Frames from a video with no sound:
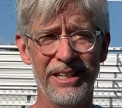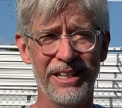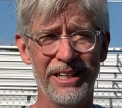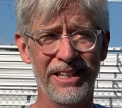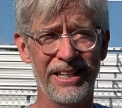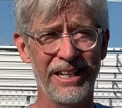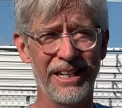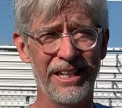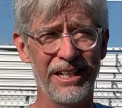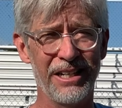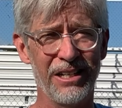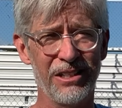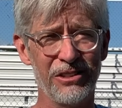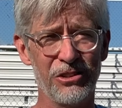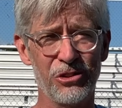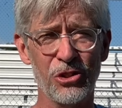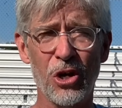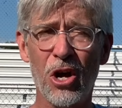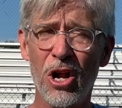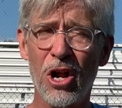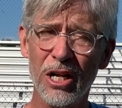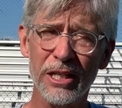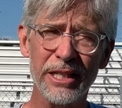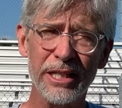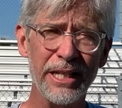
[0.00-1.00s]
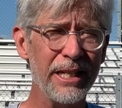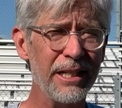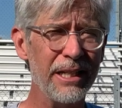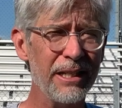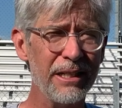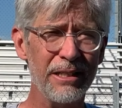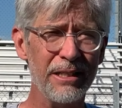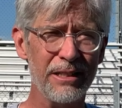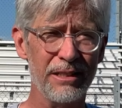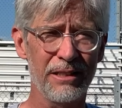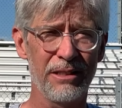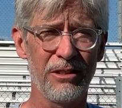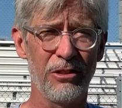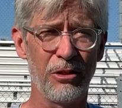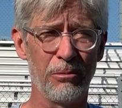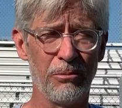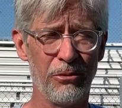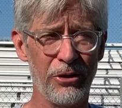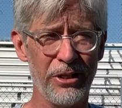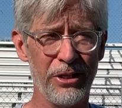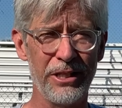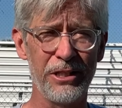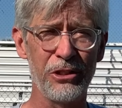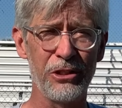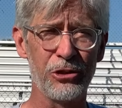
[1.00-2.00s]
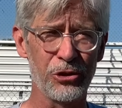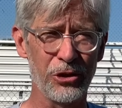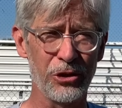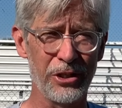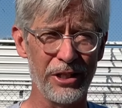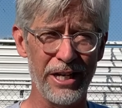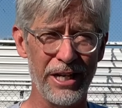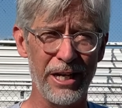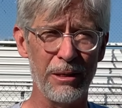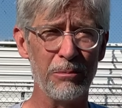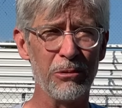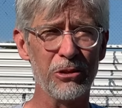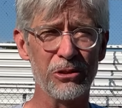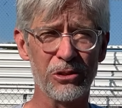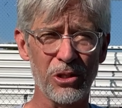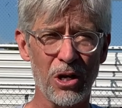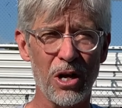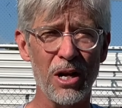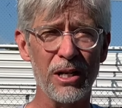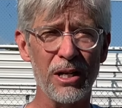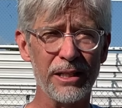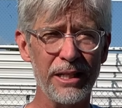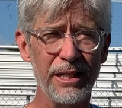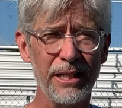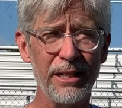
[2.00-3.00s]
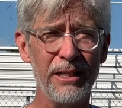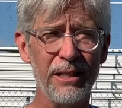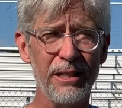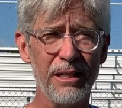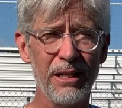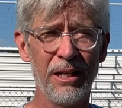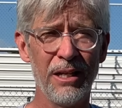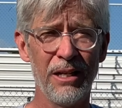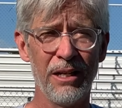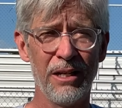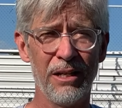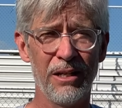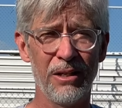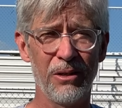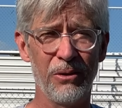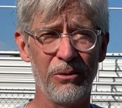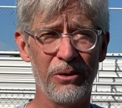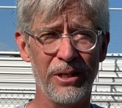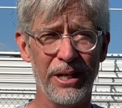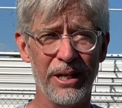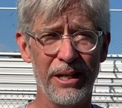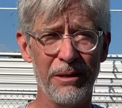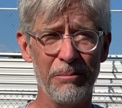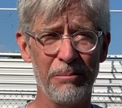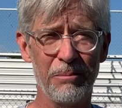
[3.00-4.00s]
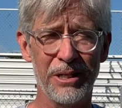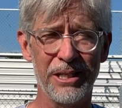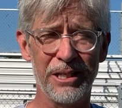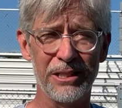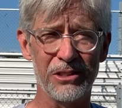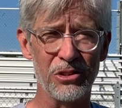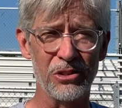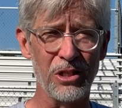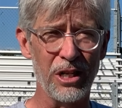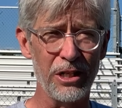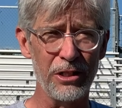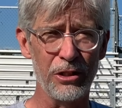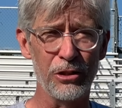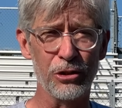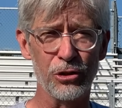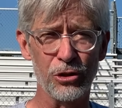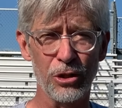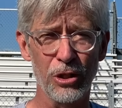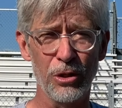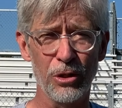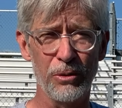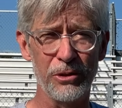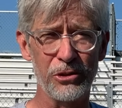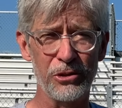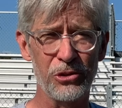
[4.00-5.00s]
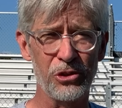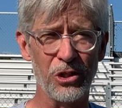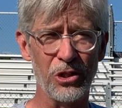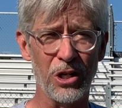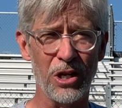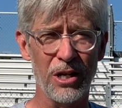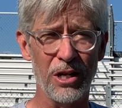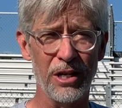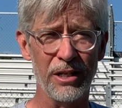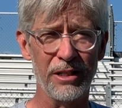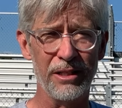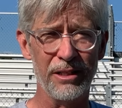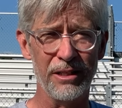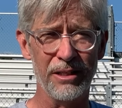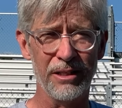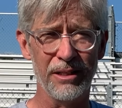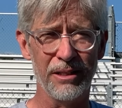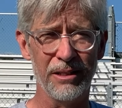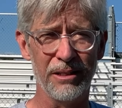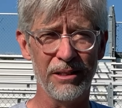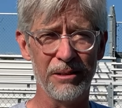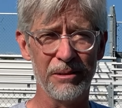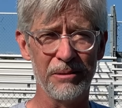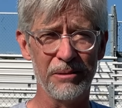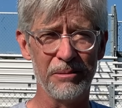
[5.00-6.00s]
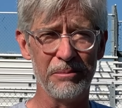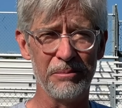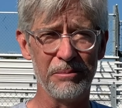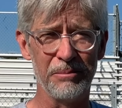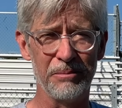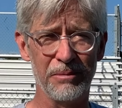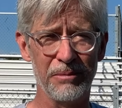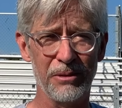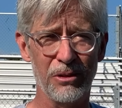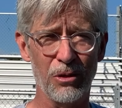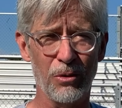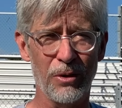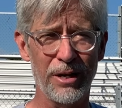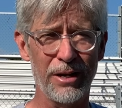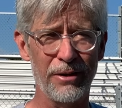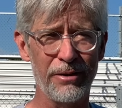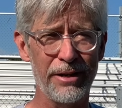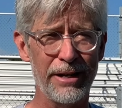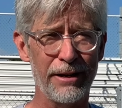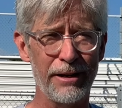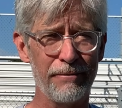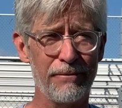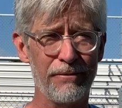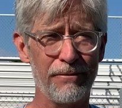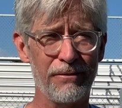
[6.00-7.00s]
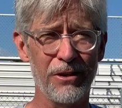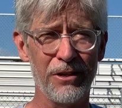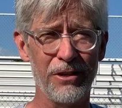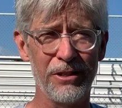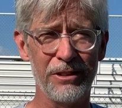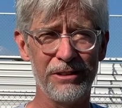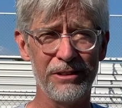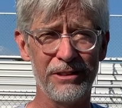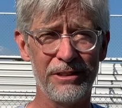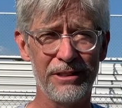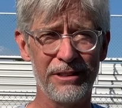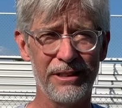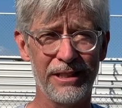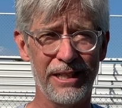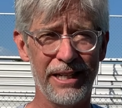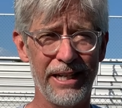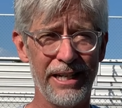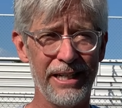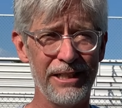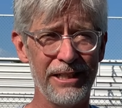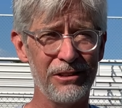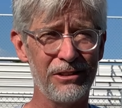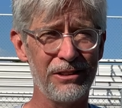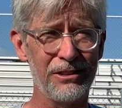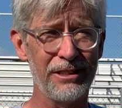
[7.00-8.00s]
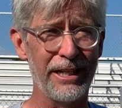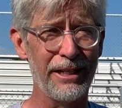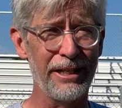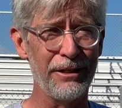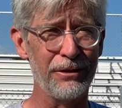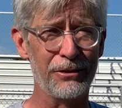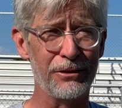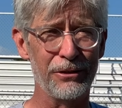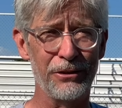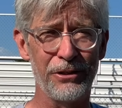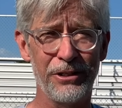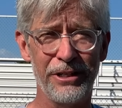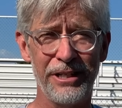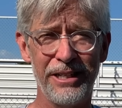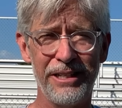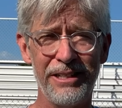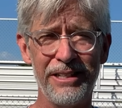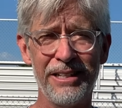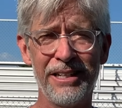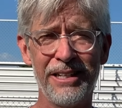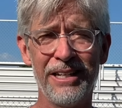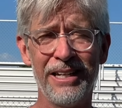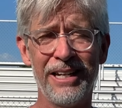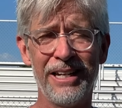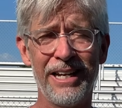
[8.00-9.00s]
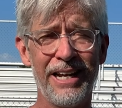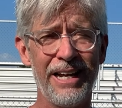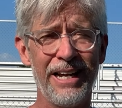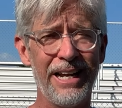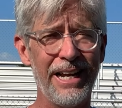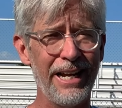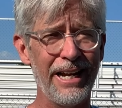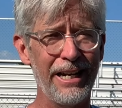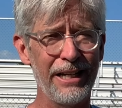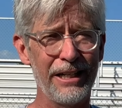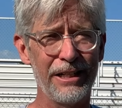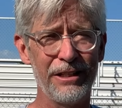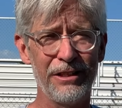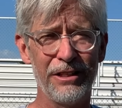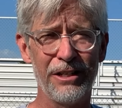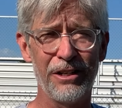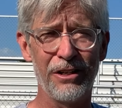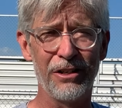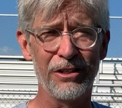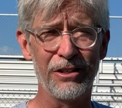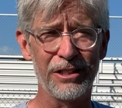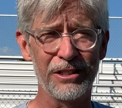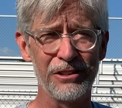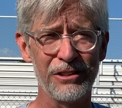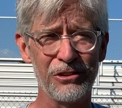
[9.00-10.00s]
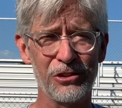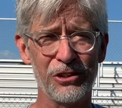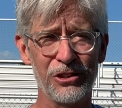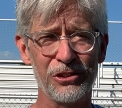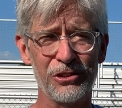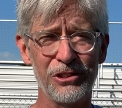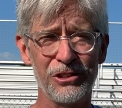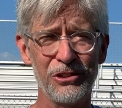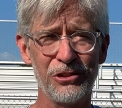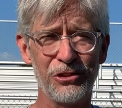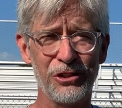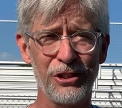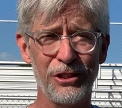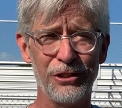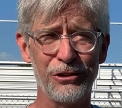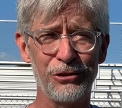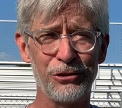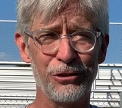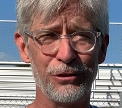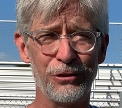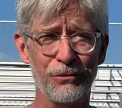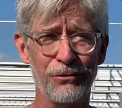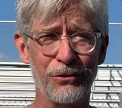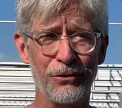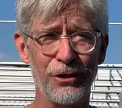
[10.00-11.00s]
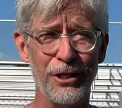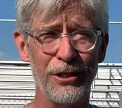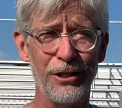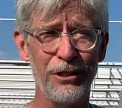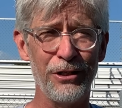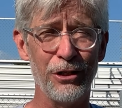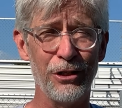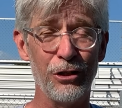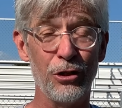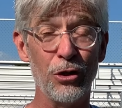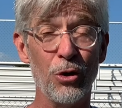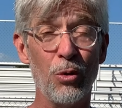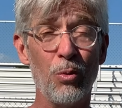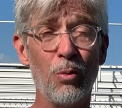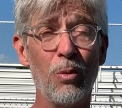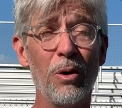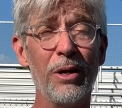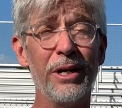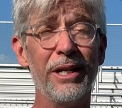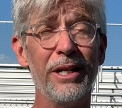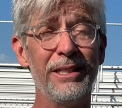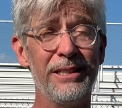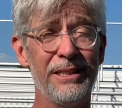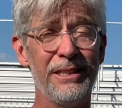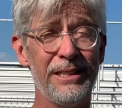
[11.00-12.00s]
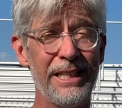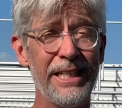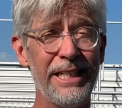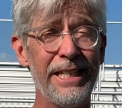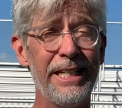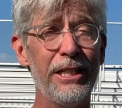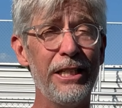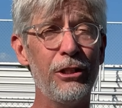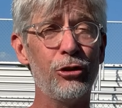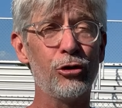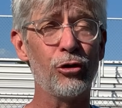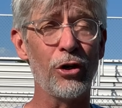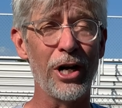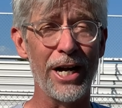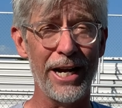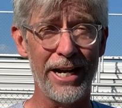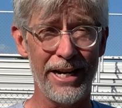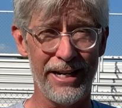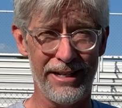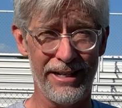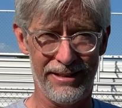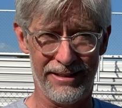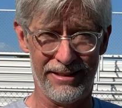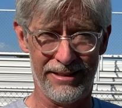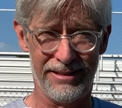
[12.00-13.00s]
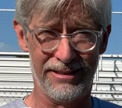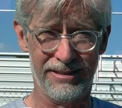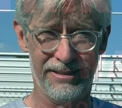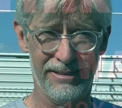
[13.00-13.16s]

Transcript: Again, a uh, talking, your breathing should enable talking, okay, but it's not your slowest jog. Um, go out, have fun. Today's day 30. Hang in there. Consistency is your friend. You don't want to detrain.